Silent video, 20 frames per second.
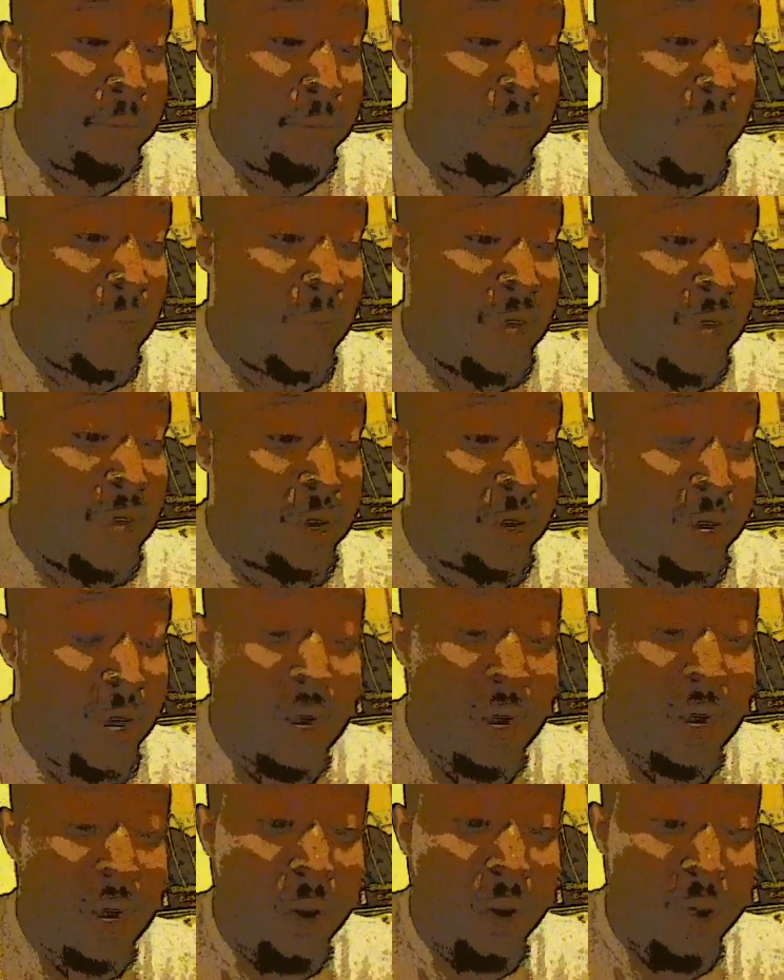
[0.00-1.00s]
Oscar De
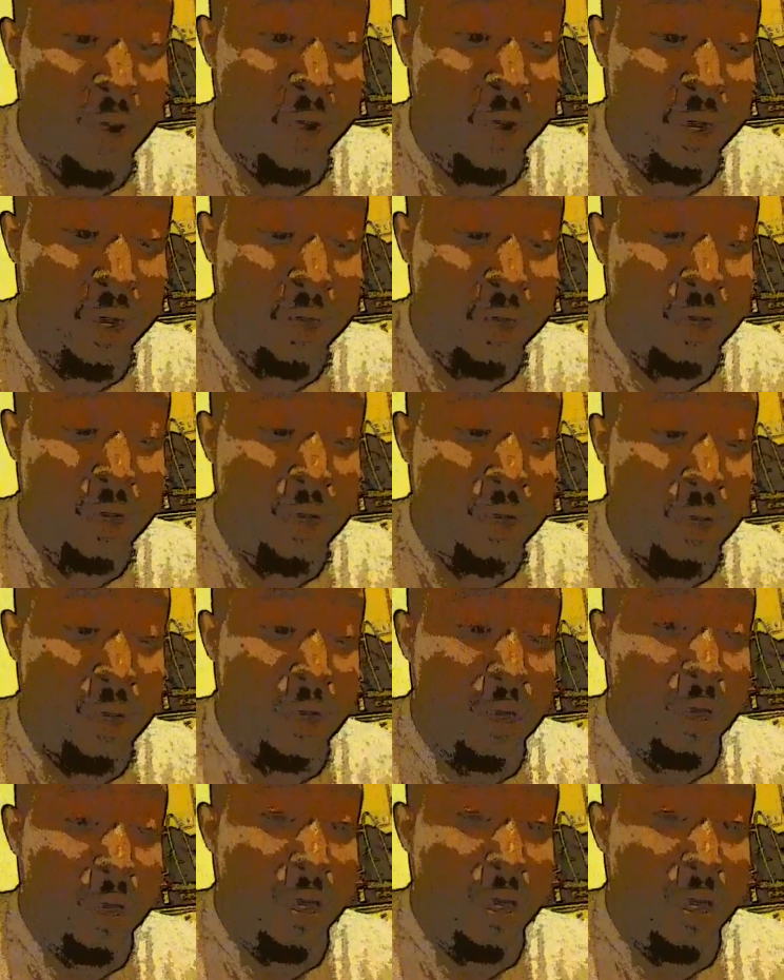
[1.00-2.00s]
La Hoya,
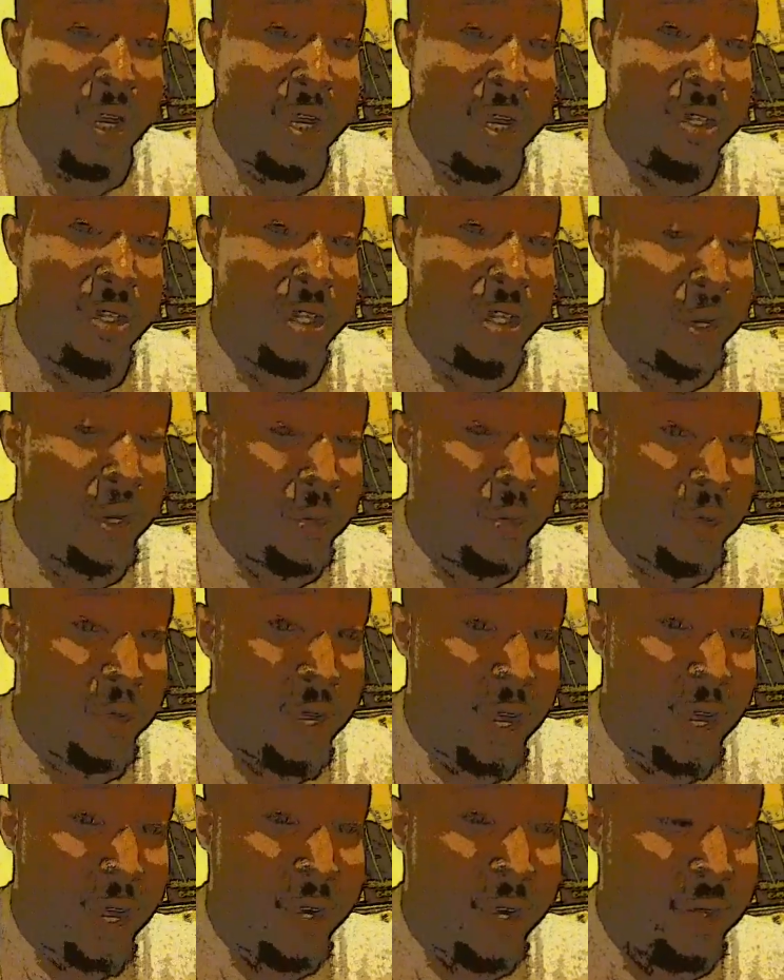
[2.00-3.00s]
he's still
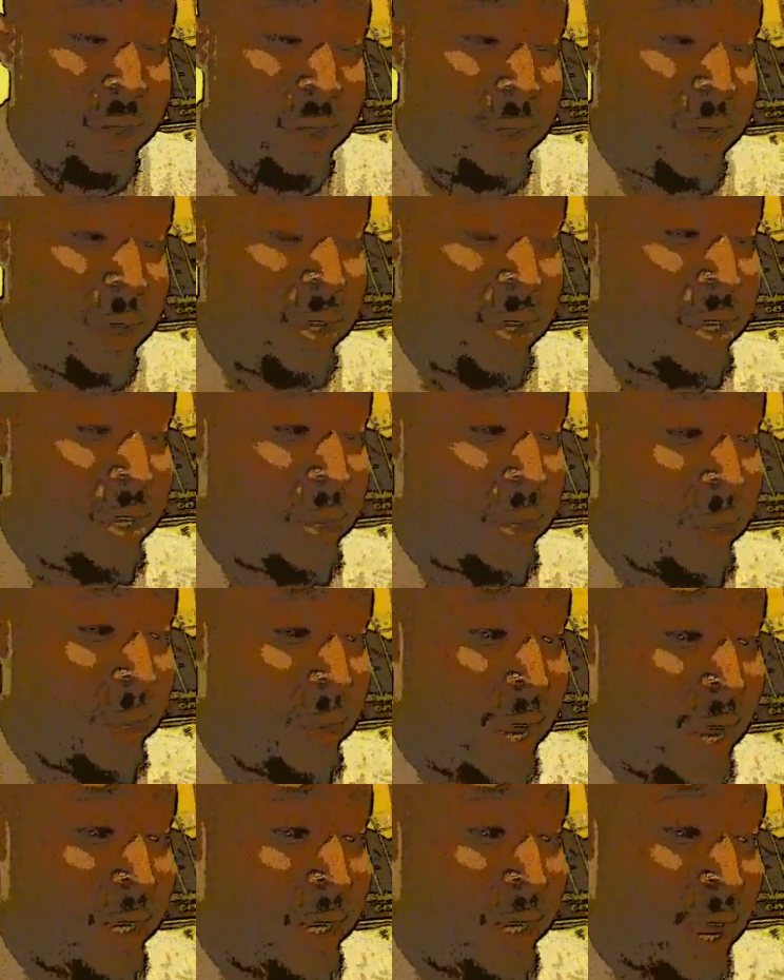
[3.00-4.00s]
young. He's still
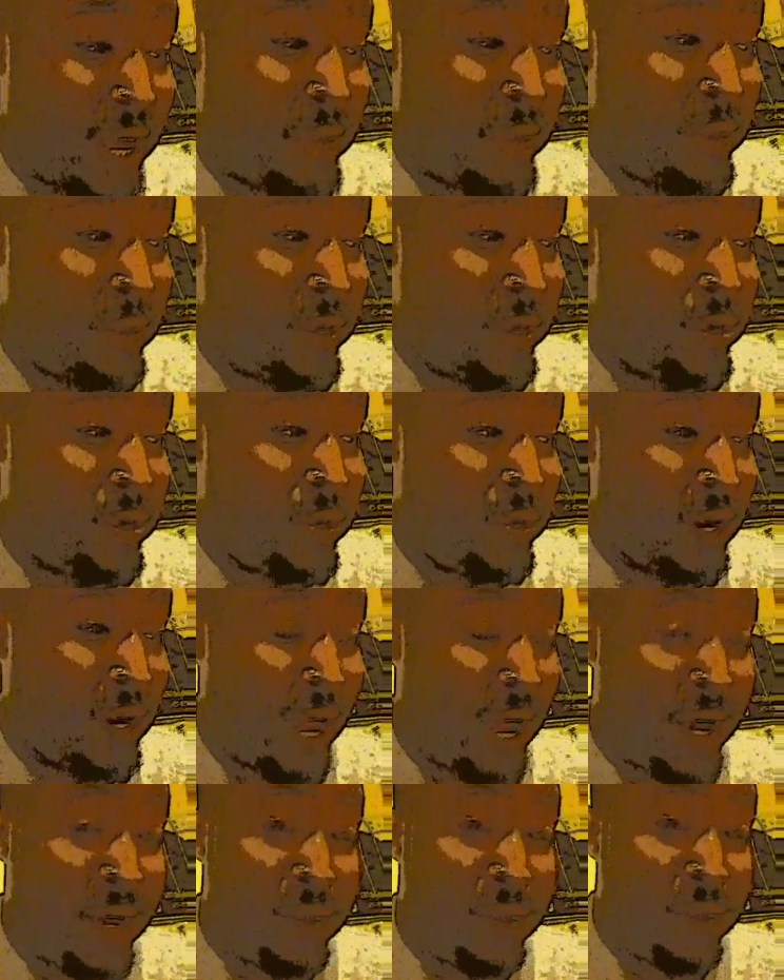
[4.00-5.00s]
got time to do a
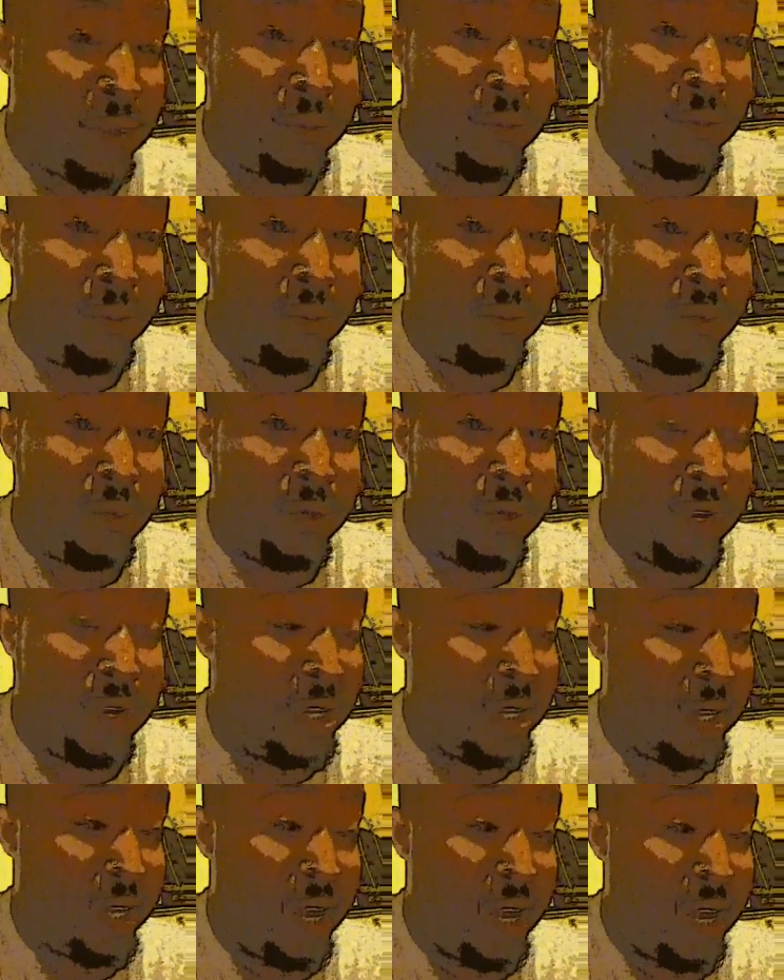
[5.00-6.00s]
lot of
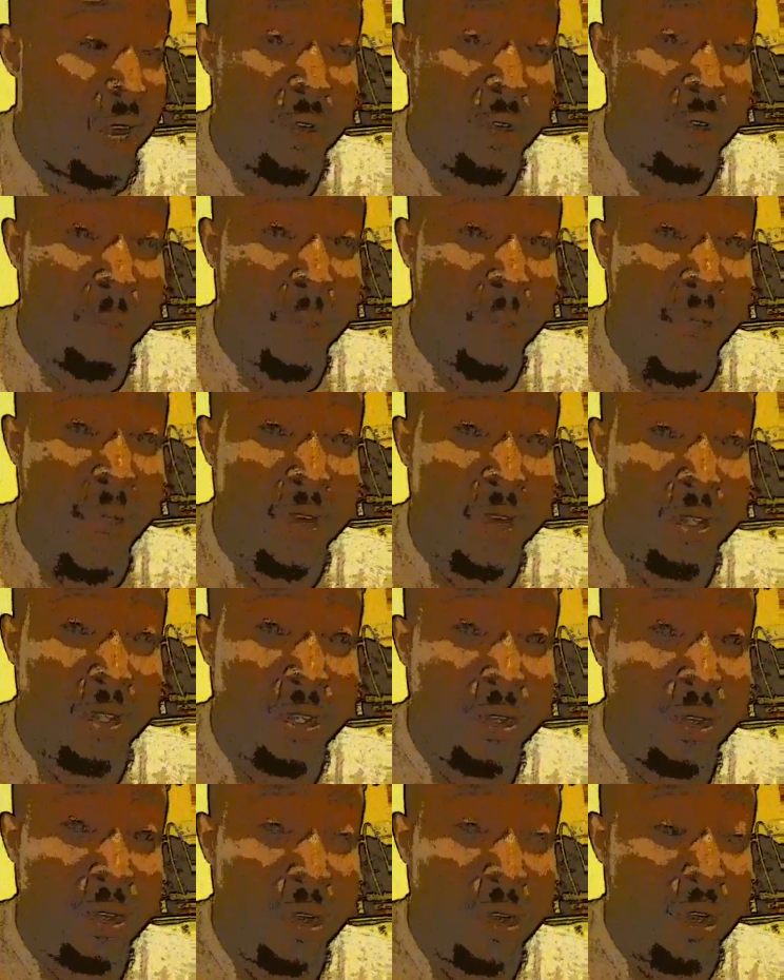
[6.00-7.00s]
good things for boxing.